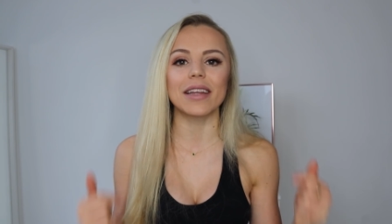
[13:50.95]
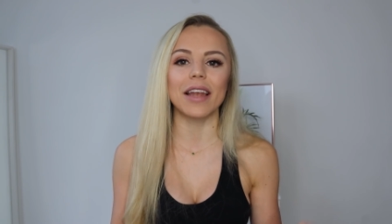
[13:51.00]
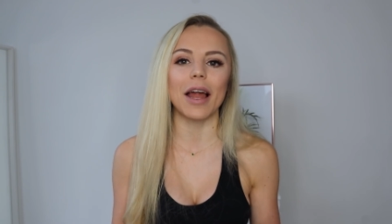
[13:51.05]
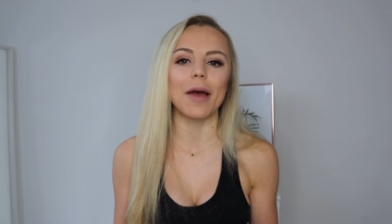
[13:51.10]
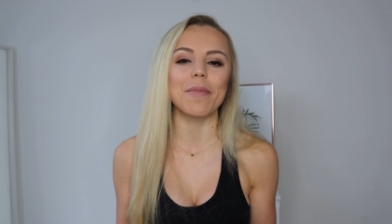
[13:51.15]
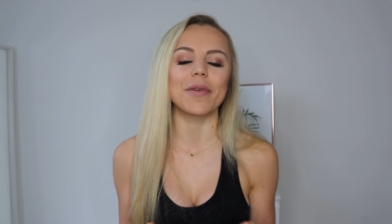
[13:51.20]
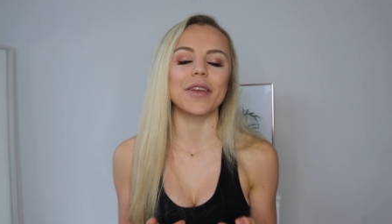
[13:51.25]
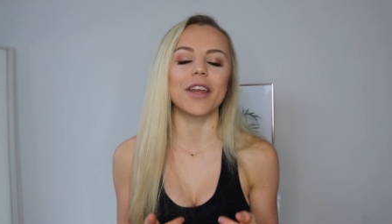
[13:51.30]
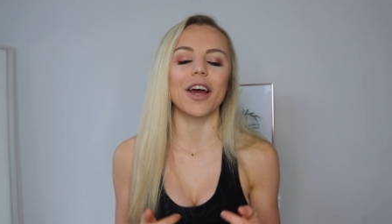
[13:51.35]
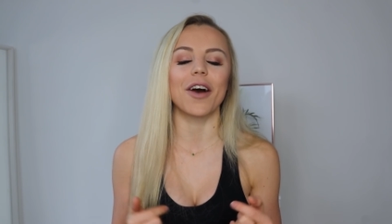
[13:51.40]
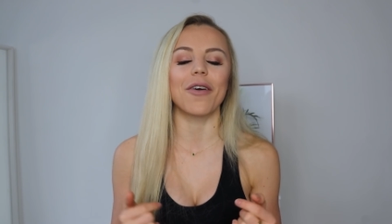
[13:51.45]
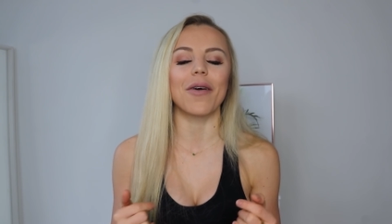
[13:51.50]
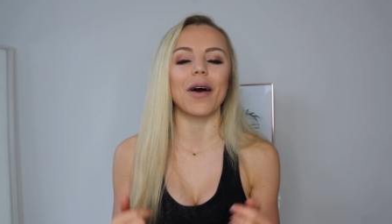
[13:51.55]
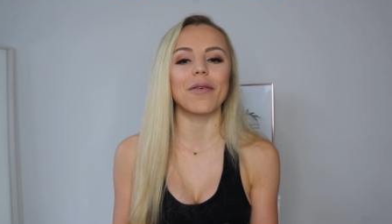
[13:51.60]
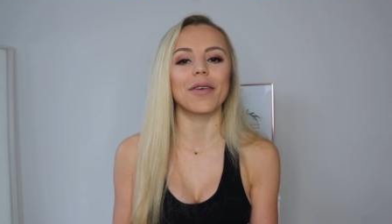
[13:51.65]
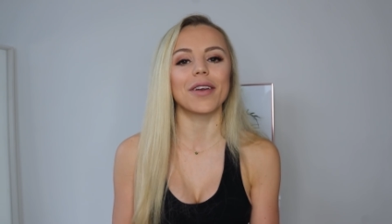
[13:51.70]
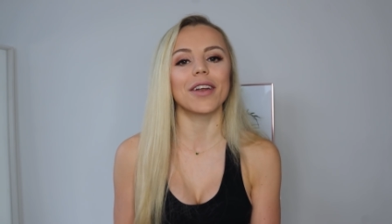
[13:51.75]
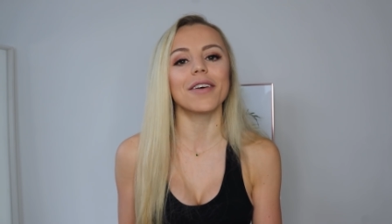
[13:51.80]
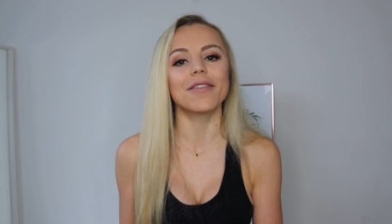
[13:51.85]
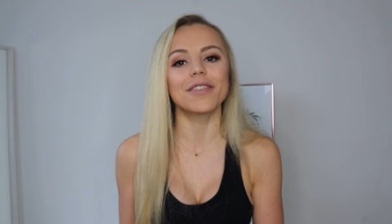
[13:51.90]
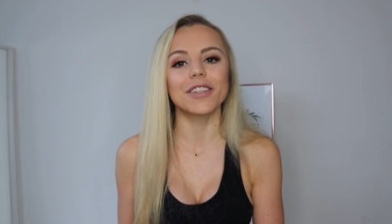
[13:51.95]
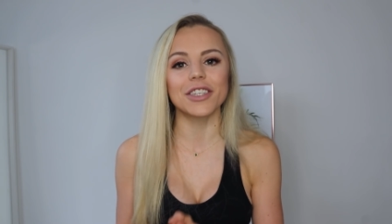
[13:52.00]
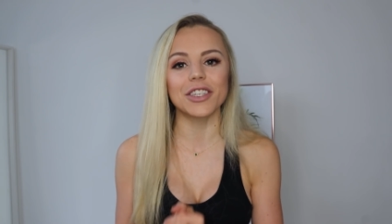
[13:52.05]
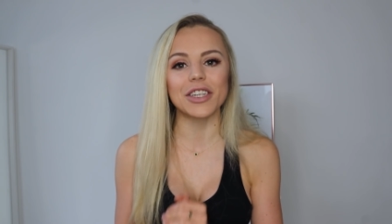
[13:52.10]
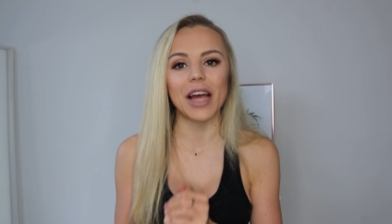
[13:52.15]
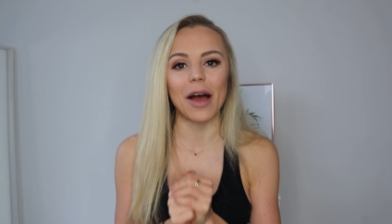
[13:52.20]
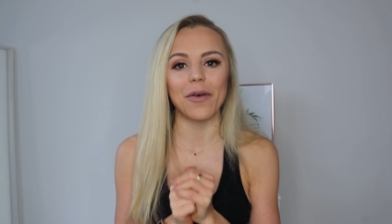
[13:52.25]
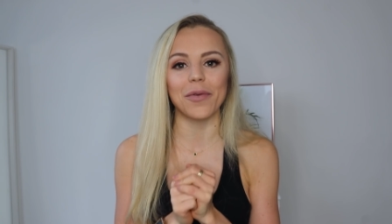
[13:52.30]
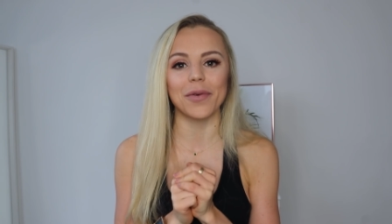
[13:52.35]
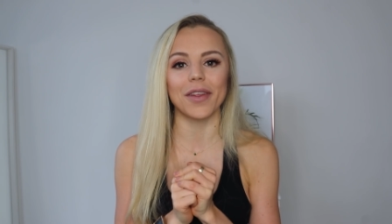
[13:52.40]
Let me know. I would love to
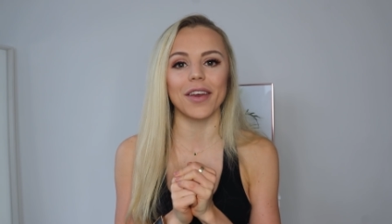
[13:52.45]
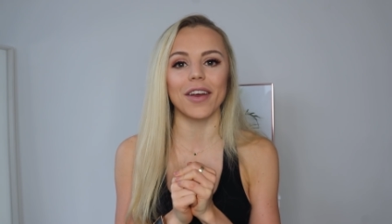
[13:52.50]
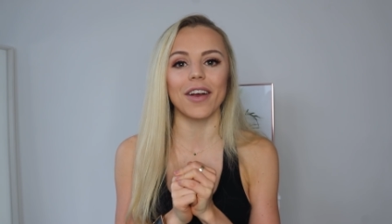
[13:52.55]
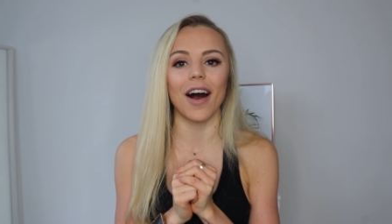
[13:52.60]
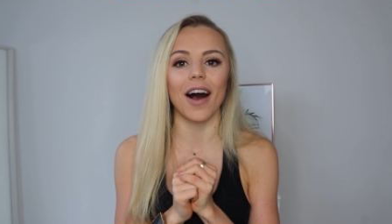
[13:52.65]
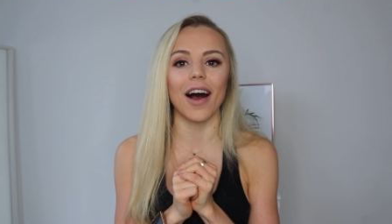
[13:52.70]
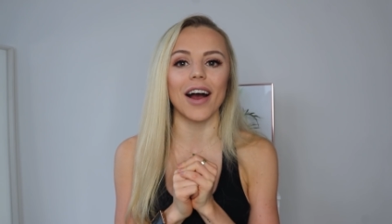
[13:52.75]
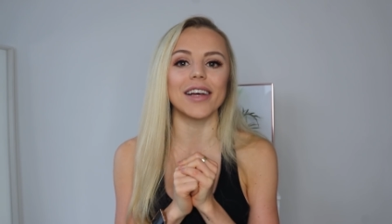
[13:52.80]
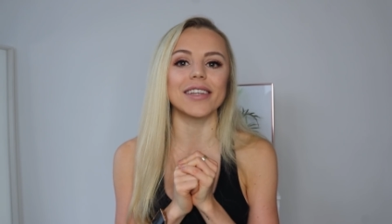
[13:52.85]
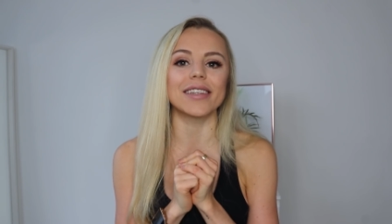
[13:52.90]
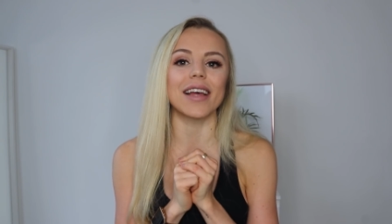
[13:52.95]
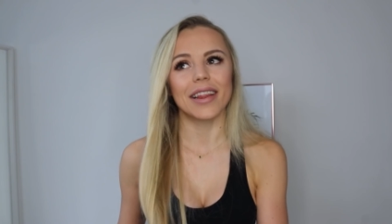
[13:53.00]
chat with you guys.